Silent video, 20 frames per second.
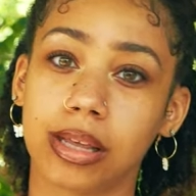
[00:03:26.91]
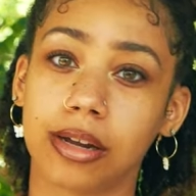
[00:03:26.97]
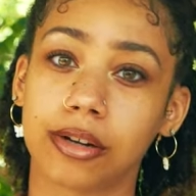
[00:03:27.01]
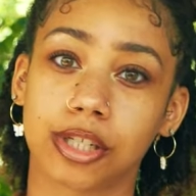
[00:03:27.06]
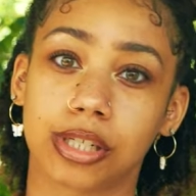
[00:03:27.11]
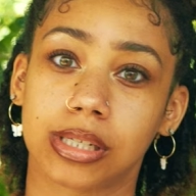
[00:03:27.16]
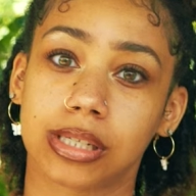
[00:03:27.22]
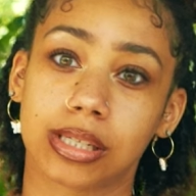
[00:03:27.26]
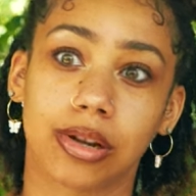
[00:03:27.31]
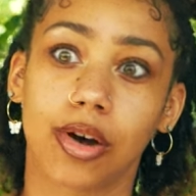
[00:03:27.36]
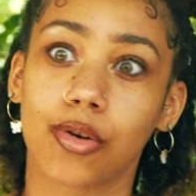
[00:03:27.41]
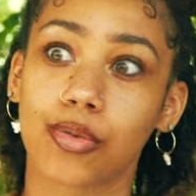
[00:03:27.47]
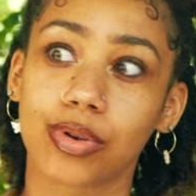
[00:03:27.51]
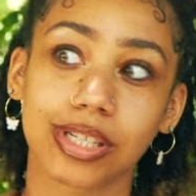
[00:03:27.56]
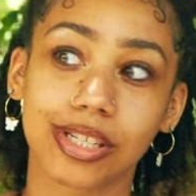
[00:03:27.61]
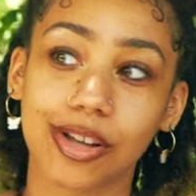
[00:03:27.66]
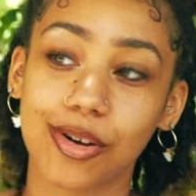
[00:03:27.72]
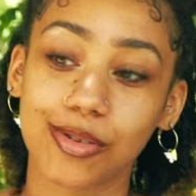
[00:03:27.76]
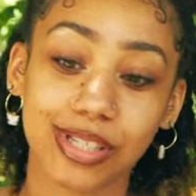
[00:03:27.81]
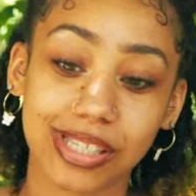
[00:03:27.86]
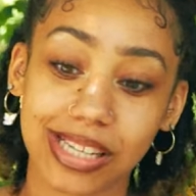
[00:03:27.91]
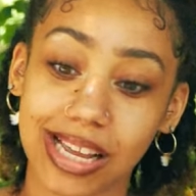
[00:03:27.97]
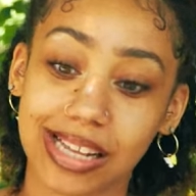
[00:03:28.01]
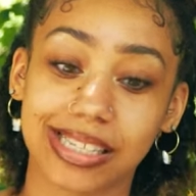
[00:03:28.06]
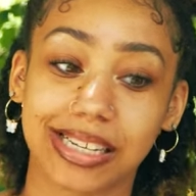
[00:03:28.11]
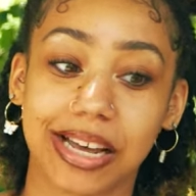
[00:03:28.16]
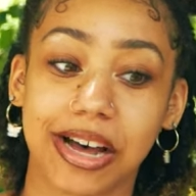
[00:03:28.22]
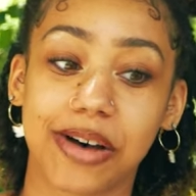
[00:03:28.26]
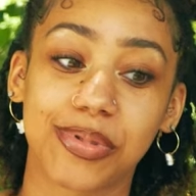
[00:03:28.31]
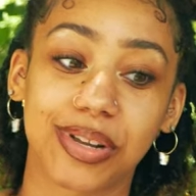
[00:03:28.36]
there's just no results
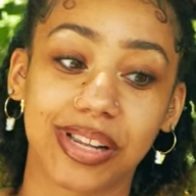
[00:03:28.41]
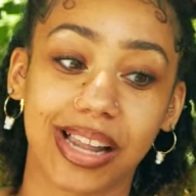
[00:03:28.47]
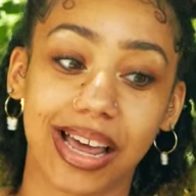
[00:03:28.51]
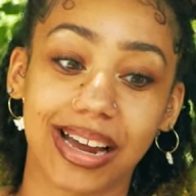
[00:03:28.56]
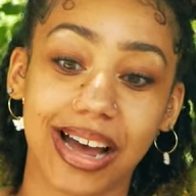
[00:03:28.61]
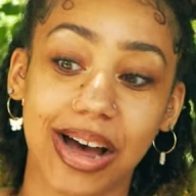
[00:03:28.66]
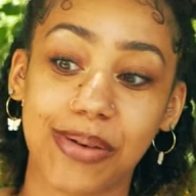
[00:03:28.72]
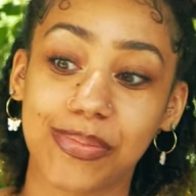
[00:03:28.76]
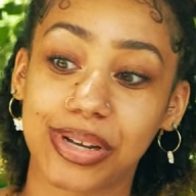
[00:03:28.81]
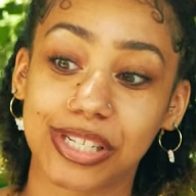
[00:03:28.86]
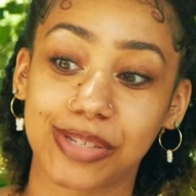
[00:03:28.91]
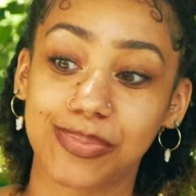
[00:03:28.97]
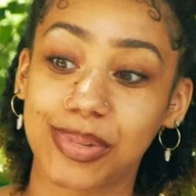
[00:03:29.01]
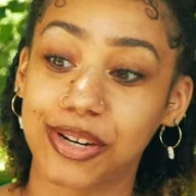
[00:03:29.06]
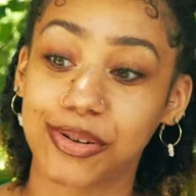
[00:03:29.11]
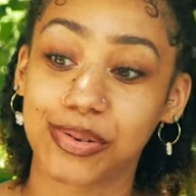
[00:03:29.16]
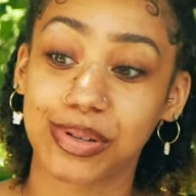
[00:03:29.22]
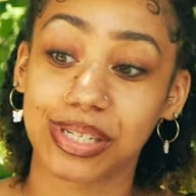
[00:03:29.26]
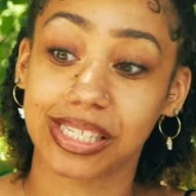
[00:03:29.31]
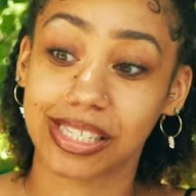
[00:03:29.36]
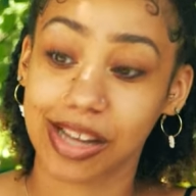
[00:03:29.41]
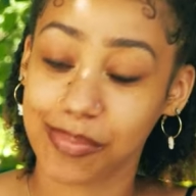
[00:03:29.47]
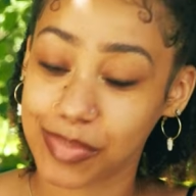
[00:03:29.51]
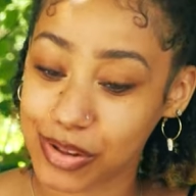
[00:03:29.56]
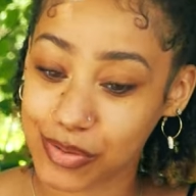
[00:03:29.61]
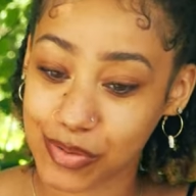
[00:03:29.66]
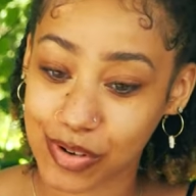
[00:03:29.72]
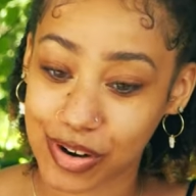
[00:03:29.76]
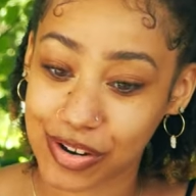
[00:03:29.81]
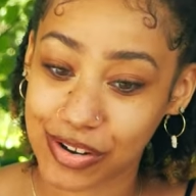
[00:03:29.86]
that's coming? Like, I must be doing
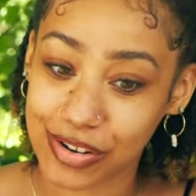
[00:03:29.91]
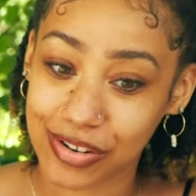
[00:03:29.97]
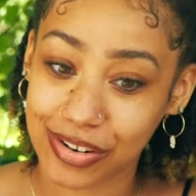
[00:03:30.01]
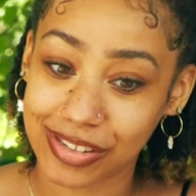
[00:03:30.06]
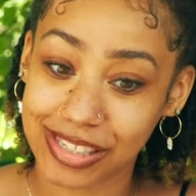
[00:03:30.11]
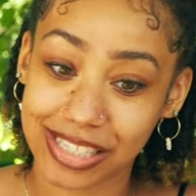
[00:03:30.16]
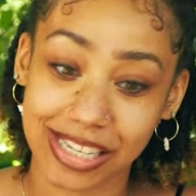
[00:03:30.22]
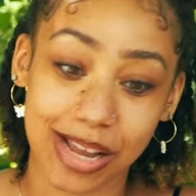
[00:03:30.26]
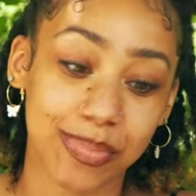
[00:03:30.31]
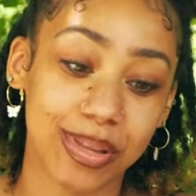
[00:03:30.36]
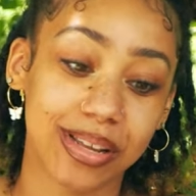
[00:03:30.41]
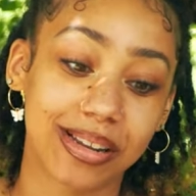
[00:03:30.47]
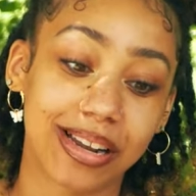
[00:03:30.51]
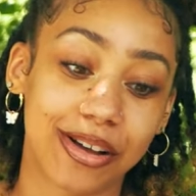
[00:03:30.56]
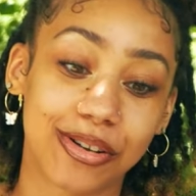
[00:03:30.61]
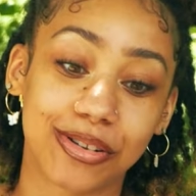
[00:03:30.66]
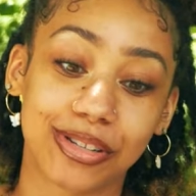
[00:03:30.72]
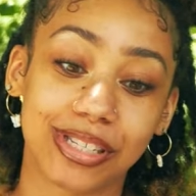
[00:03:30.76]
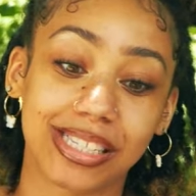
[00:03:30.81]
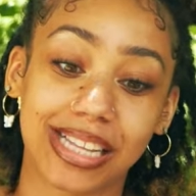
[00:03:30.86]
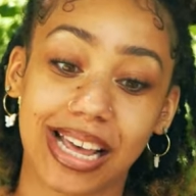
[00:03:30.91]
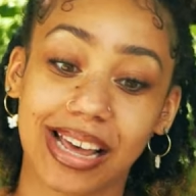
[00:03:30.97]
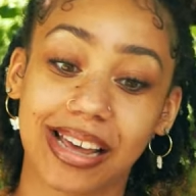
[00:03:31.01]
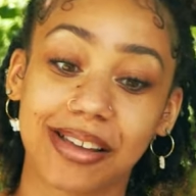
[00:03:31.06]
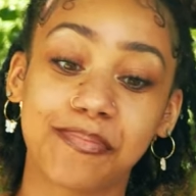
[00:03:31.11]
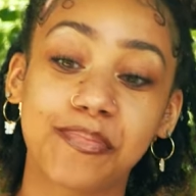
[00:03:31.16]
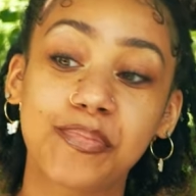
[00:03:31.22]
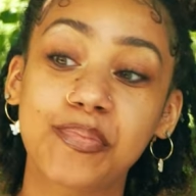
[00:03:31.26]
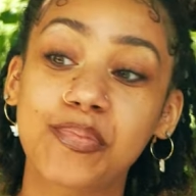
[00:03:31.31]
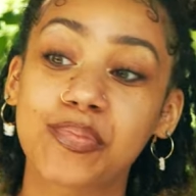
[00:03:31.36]
something wrong, something else
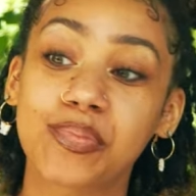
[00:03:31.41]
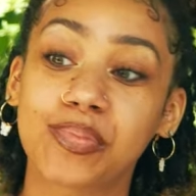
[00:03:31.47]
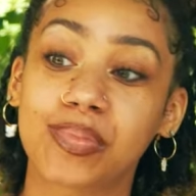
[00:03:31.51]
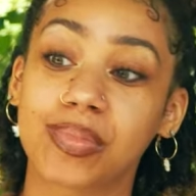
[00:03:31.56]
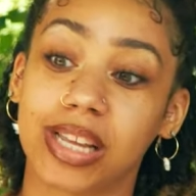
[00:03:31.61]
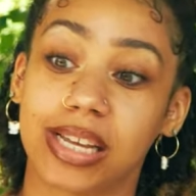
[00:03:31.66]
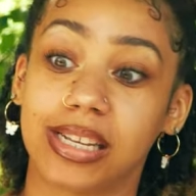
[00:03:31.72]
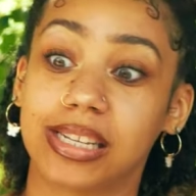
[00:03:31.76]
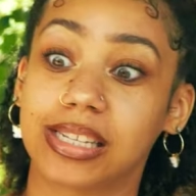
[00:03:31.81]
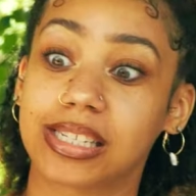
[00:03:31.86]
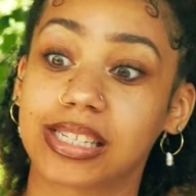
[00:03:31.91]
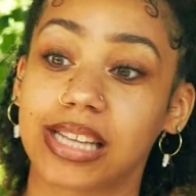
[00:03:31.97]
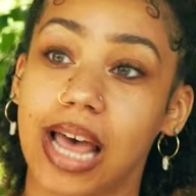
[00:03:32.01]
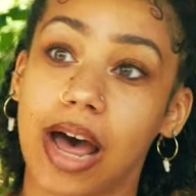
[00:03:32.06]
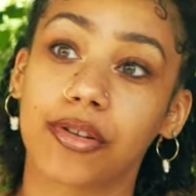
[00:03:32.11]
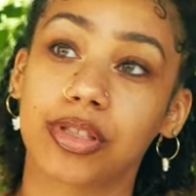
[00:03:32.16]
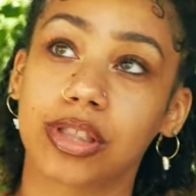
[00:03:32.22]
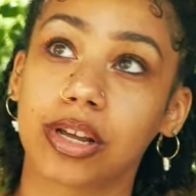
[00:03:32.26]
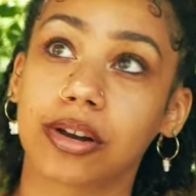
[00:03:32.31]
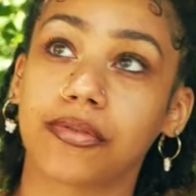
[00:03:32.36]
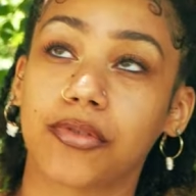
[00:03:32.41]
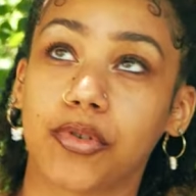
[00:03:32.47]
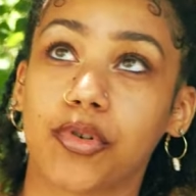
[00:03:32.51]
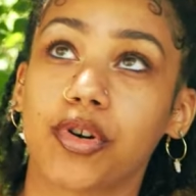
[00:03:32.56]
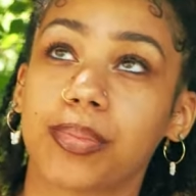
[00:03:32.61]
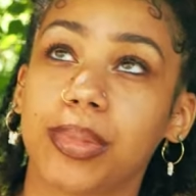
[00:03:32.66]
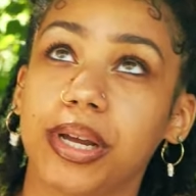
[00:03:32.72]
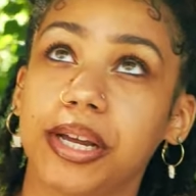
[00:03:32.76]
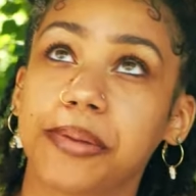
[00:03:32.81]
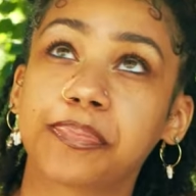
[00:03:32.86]
that is out there for
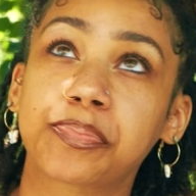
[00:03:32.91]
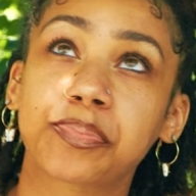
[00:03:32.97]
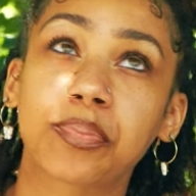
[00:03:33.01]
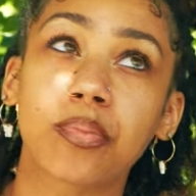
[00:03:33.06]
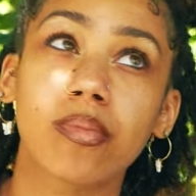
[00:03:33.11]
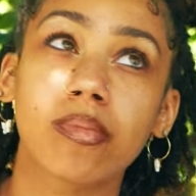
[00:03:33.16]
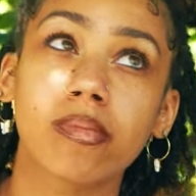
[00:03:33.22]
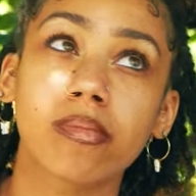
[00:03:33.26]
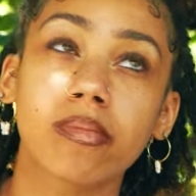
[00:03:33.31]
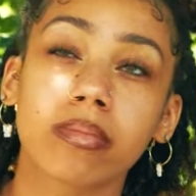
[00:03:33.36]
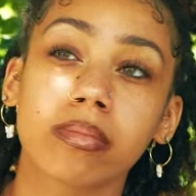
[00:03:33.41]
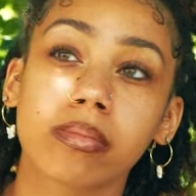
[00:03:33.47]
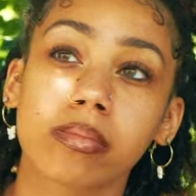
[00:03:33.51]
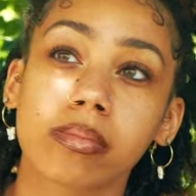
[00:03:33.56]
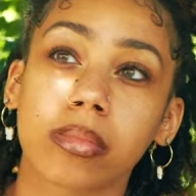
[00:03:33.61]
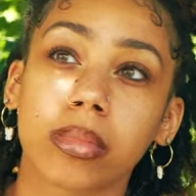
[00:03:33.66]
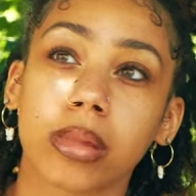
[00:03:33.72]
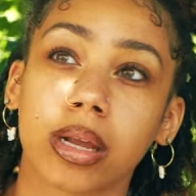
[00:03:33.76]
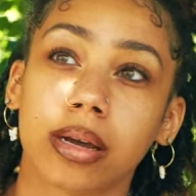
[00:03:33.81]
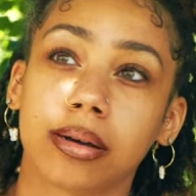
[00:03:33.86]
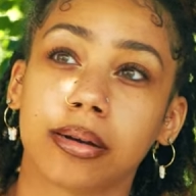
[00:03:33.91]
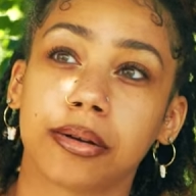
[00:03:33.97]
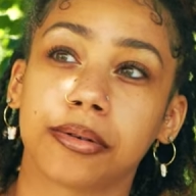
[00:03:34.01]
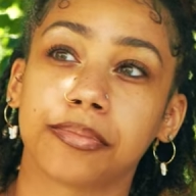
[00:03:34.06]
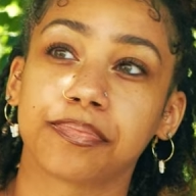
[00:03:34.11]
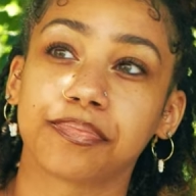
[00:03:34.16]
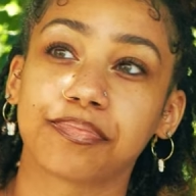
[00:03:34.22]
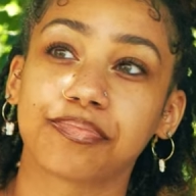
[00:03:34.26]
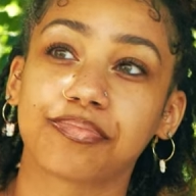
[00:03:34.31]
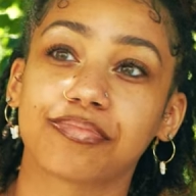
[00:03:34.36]
me.
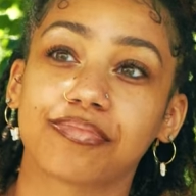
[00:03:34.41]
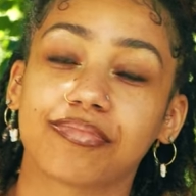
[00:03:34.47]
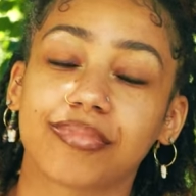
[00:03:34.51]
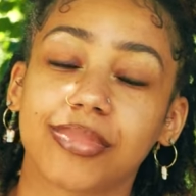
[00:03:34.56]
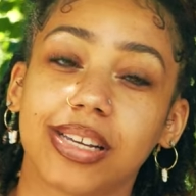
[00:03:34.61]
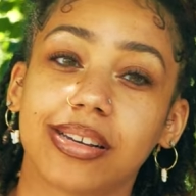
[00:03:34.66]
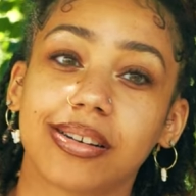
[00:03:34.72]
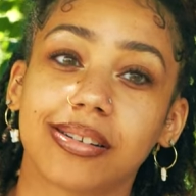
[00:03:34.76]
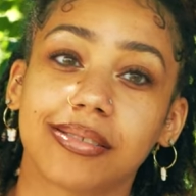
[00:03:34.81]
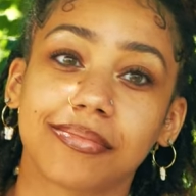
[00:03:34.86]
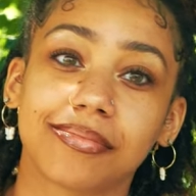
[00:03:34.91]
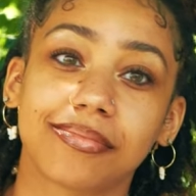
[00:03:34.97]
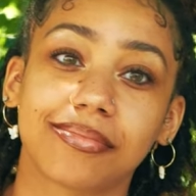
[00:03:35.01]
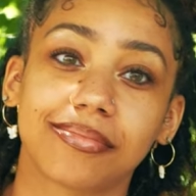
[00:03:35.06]
Yeah.